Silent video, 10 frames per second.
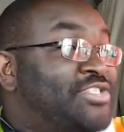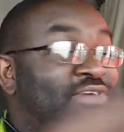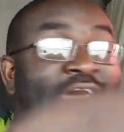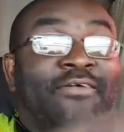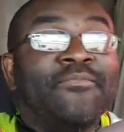
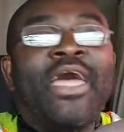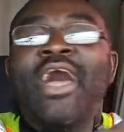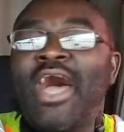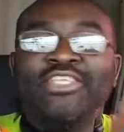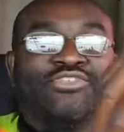try
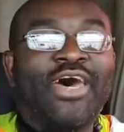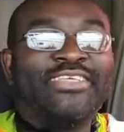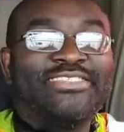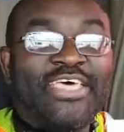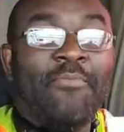to
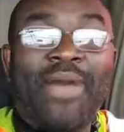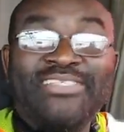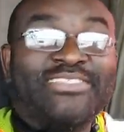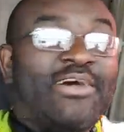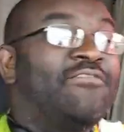set
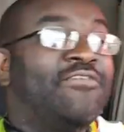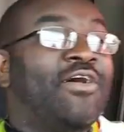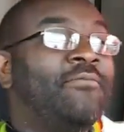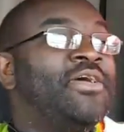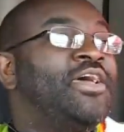myself
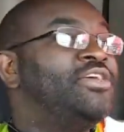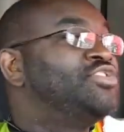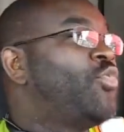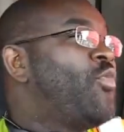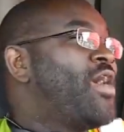up
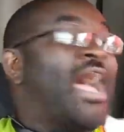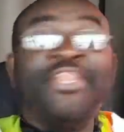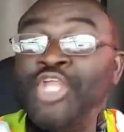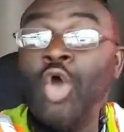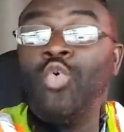to where I
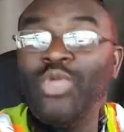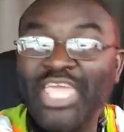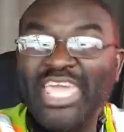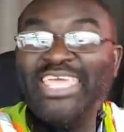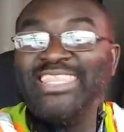don't hit